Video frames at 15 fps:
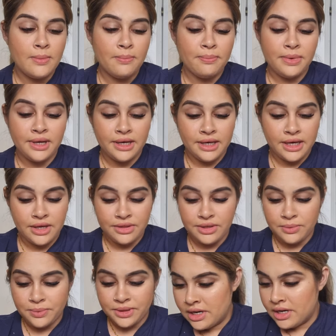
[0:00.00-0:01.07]
But now that
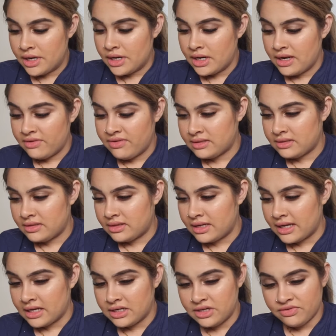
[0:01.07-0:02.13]
we're living
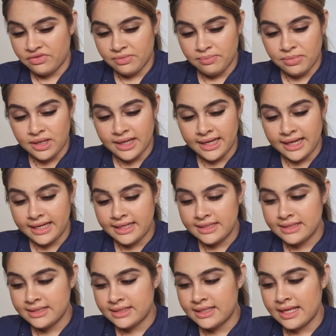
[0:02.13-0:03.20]
at a different place,
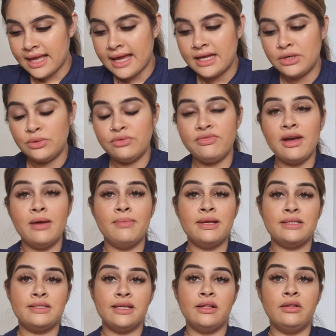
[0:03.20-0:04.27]
I do find
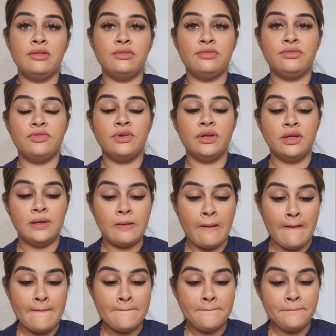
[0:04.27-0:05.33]
myself
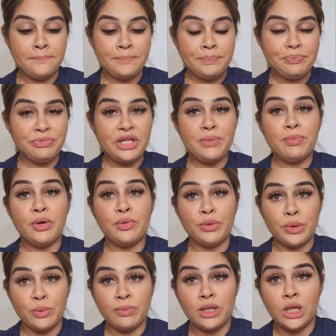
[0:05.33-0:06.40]
in my
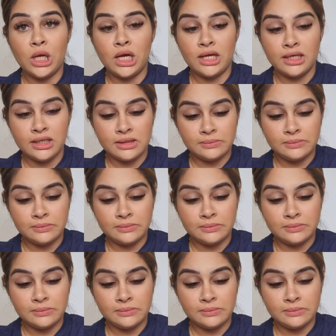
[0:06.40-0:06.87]
room a lot.